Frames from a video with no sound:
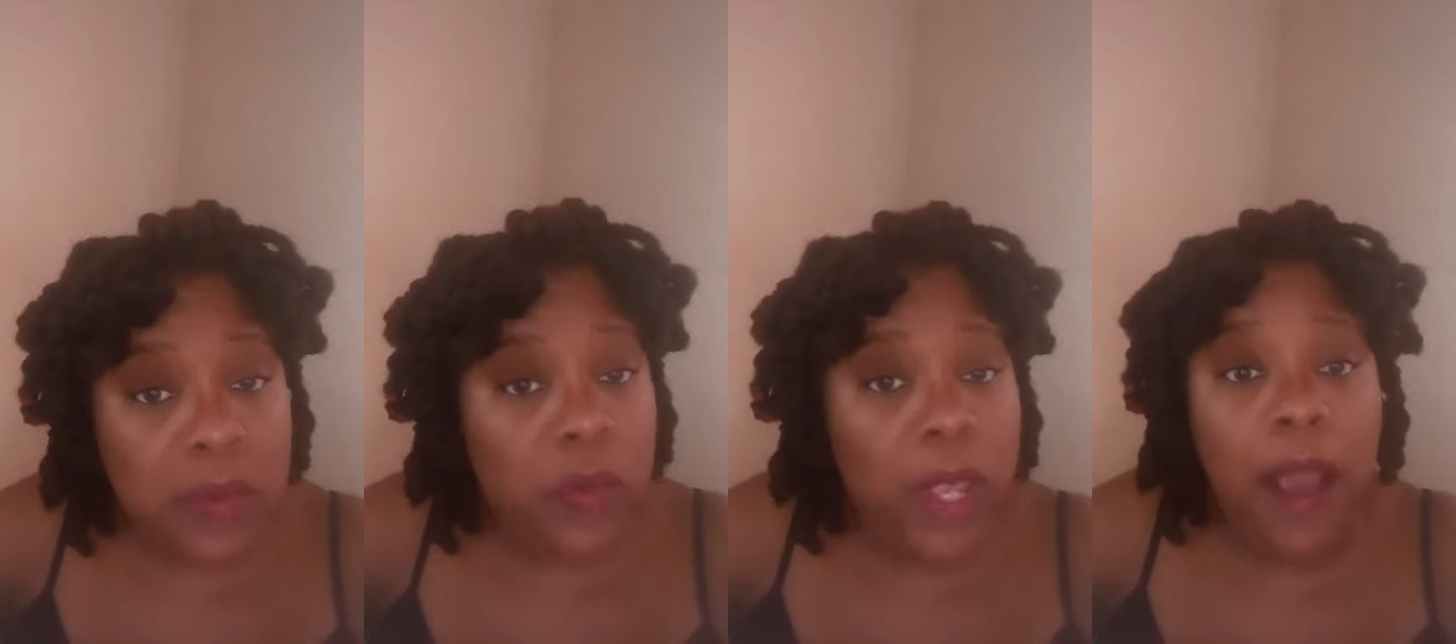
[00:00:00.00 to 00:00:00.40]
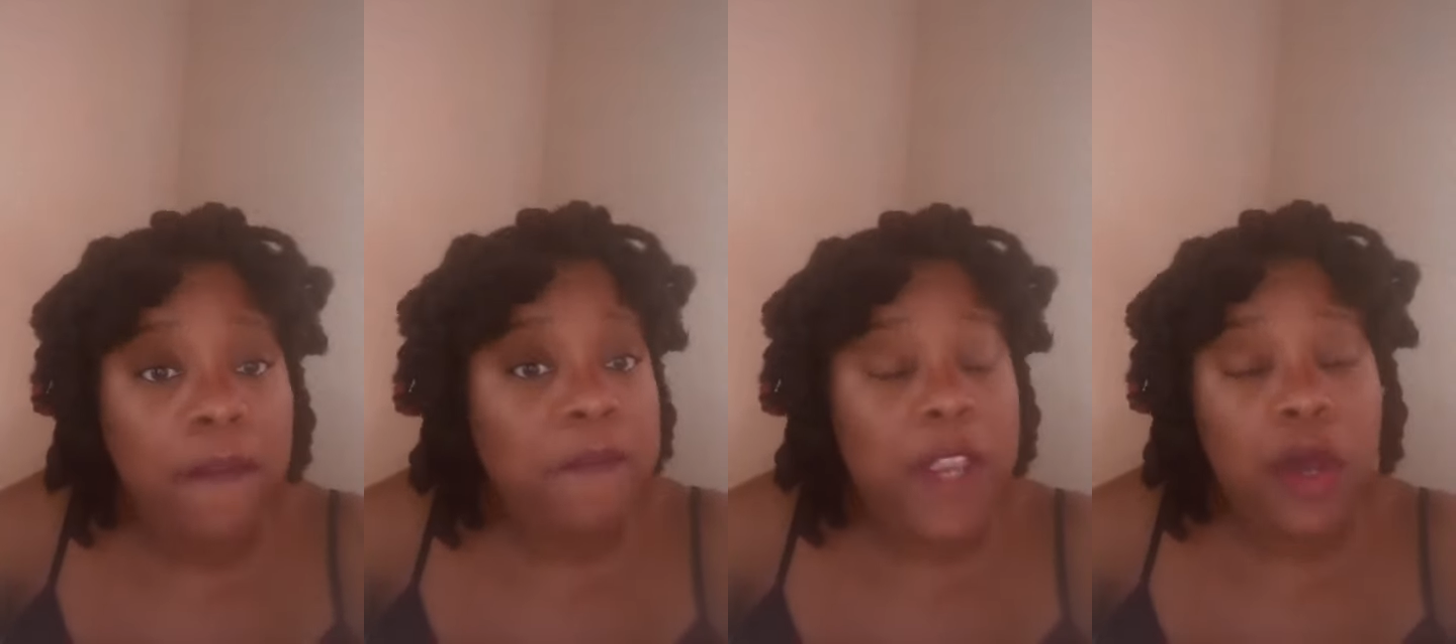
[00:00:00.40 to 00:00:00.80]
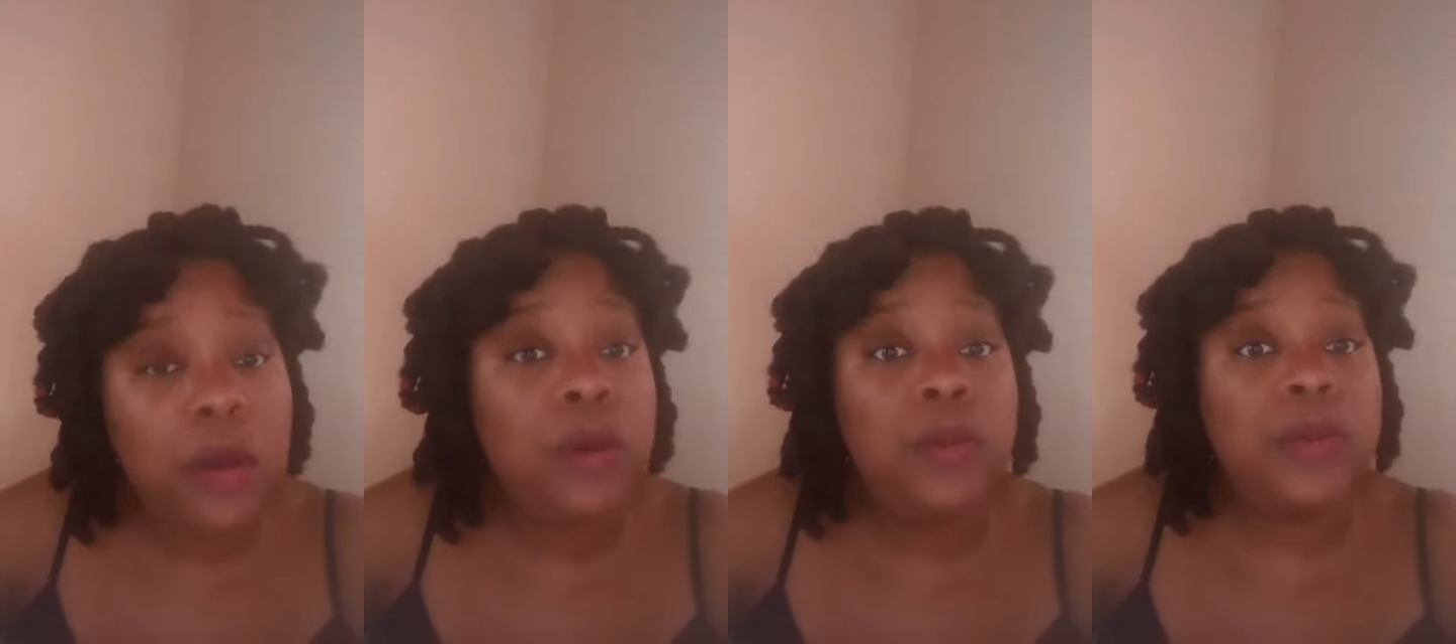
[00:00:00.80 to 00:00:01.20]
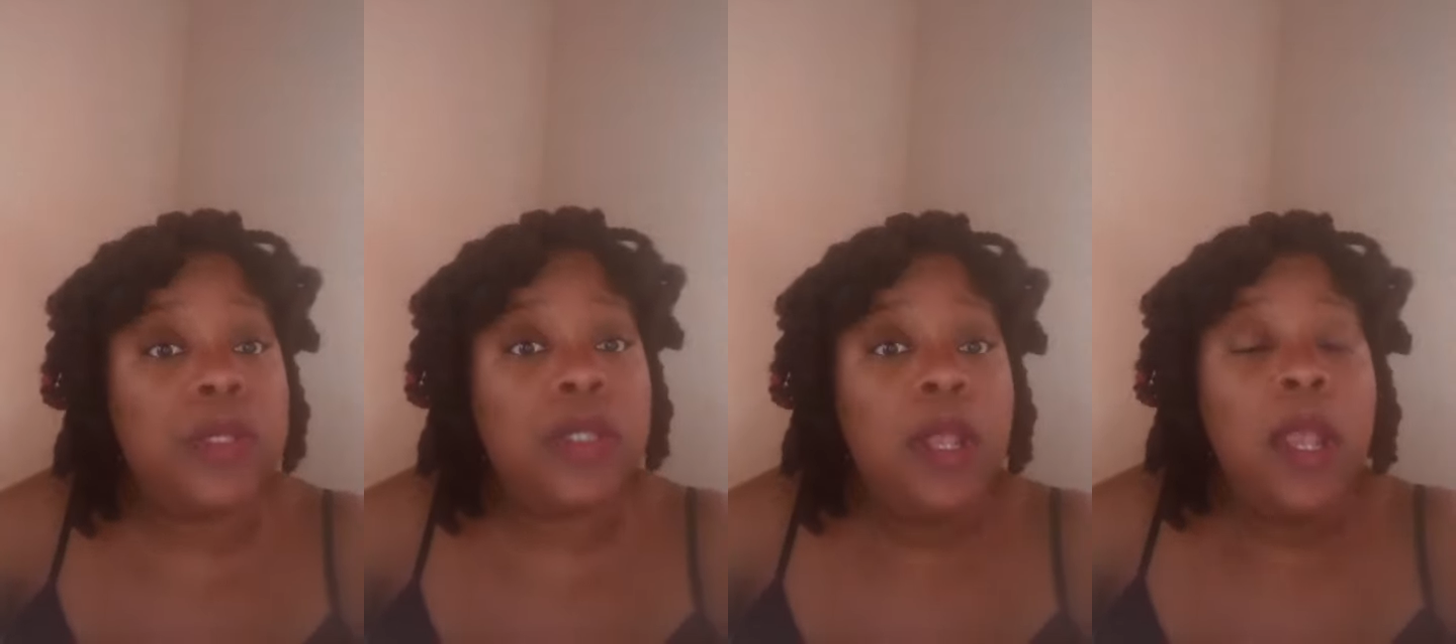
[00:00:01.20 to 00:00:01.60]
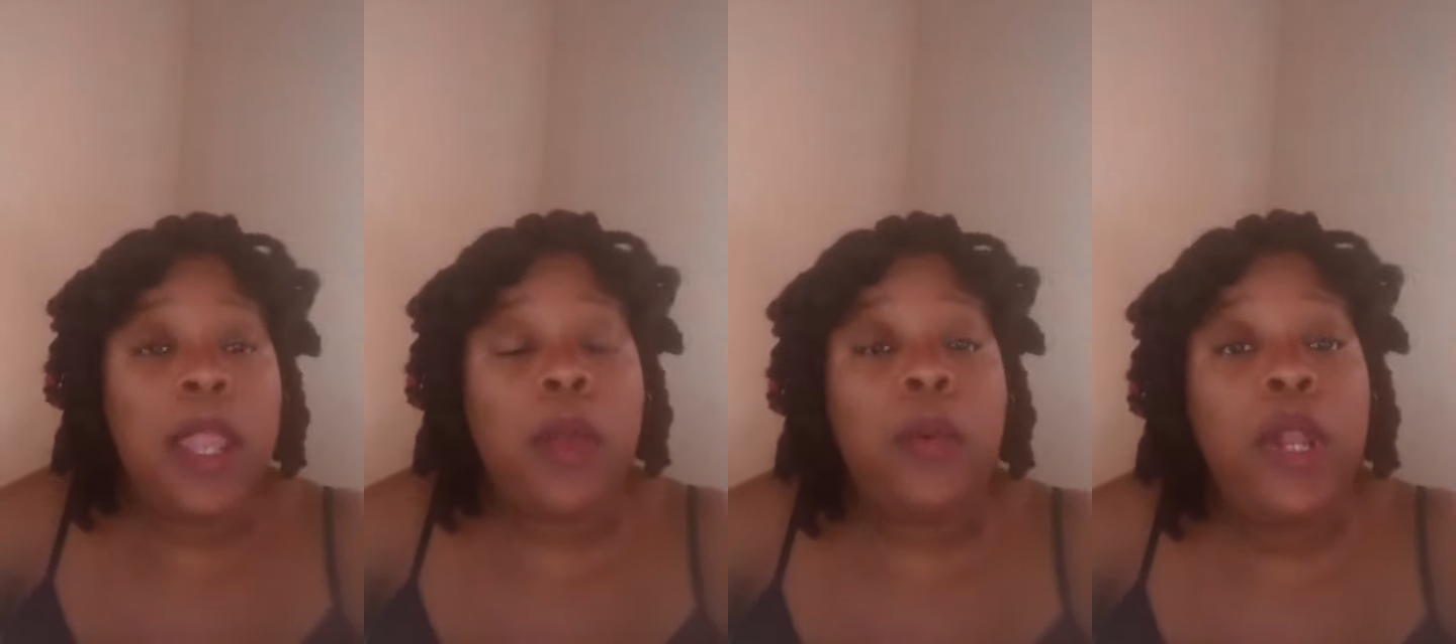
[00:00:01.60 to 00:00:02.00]
We confused.
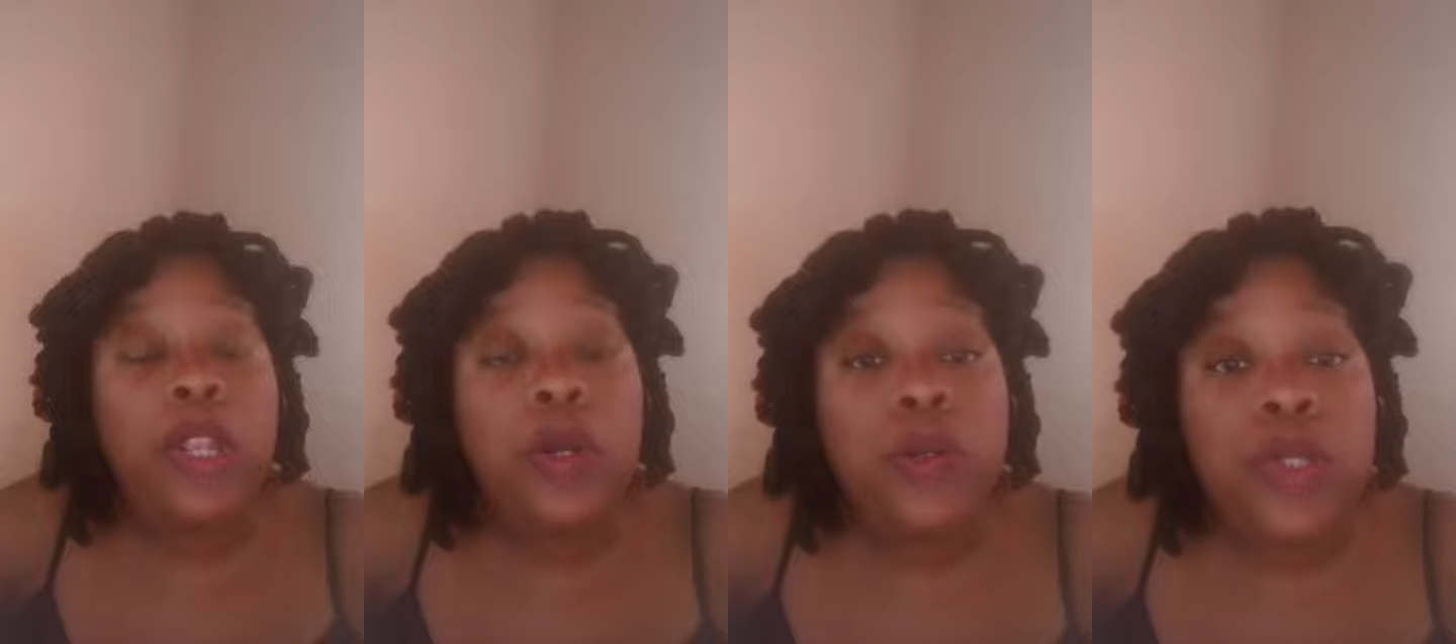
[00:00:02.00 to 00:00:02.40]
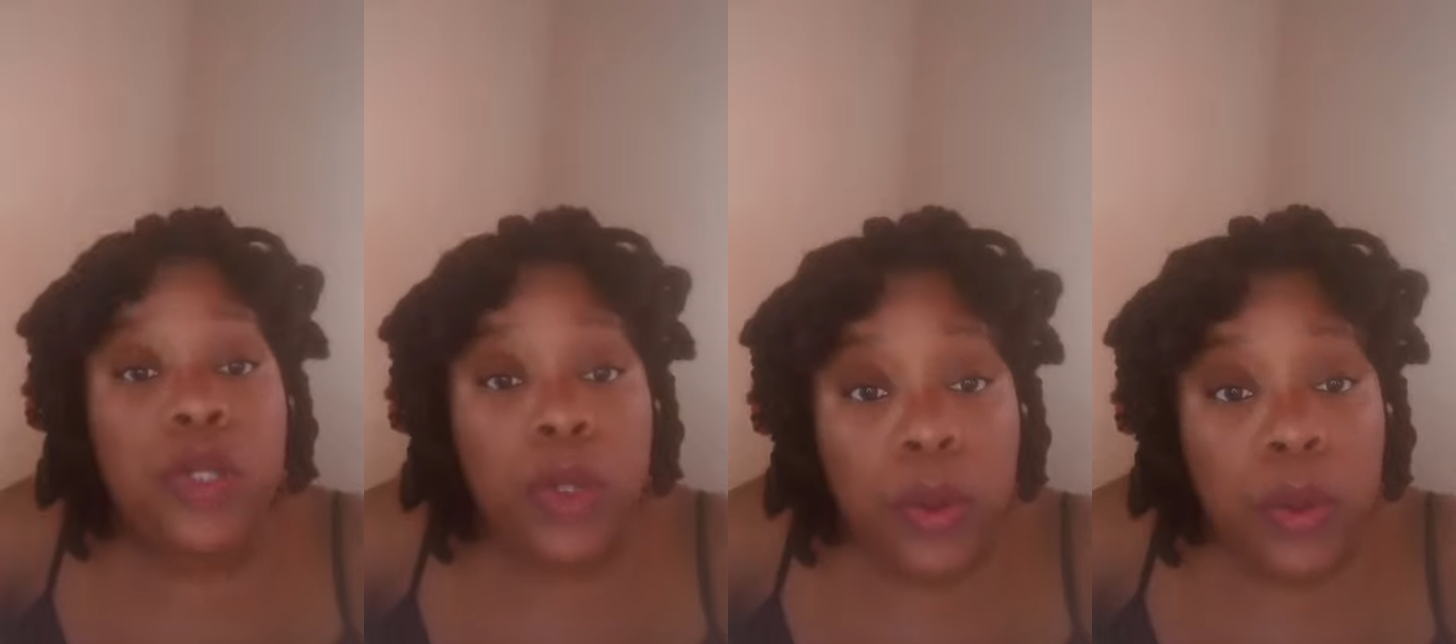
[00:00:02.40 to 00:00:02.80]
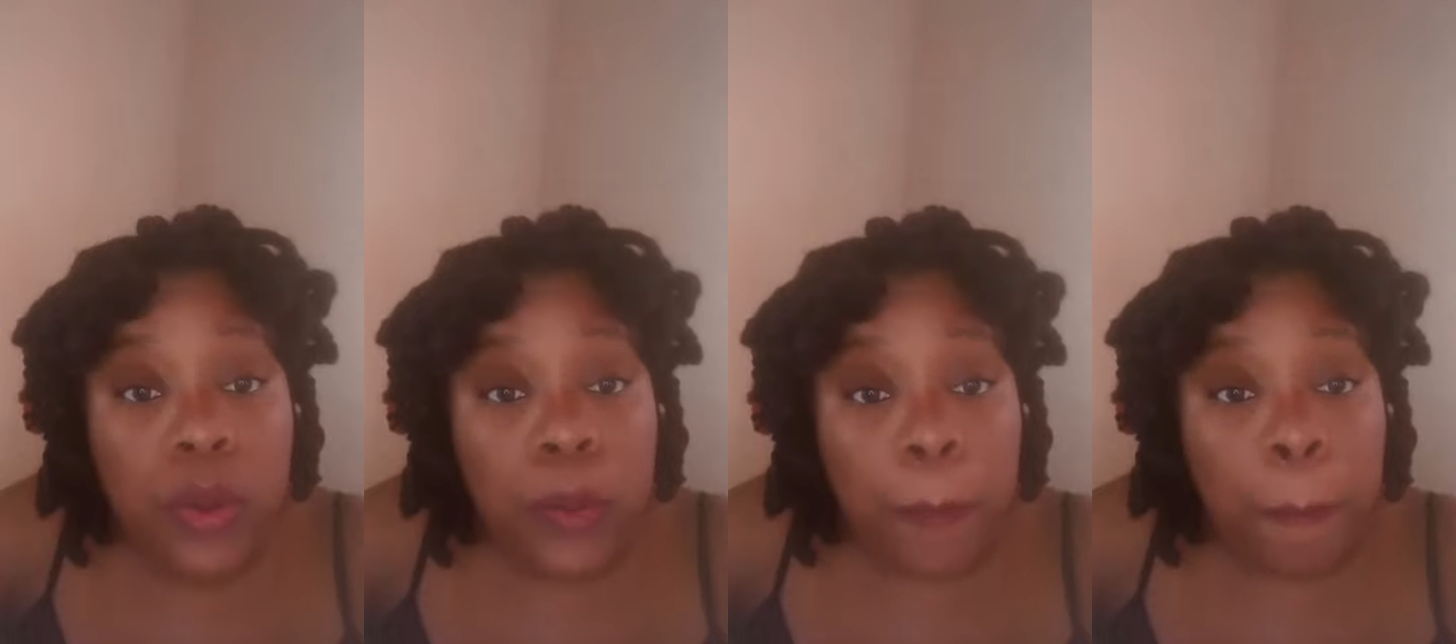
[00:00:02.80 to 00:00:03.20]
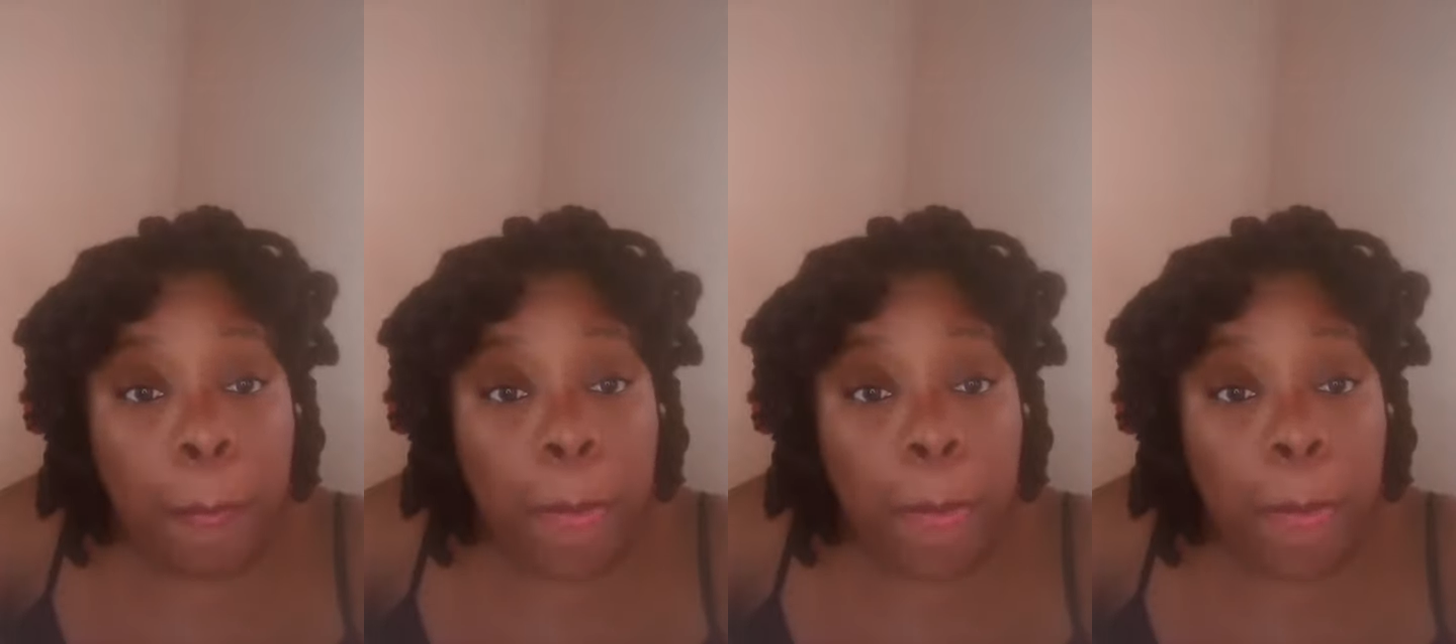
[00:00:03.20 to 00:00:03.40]
Like, what do you do?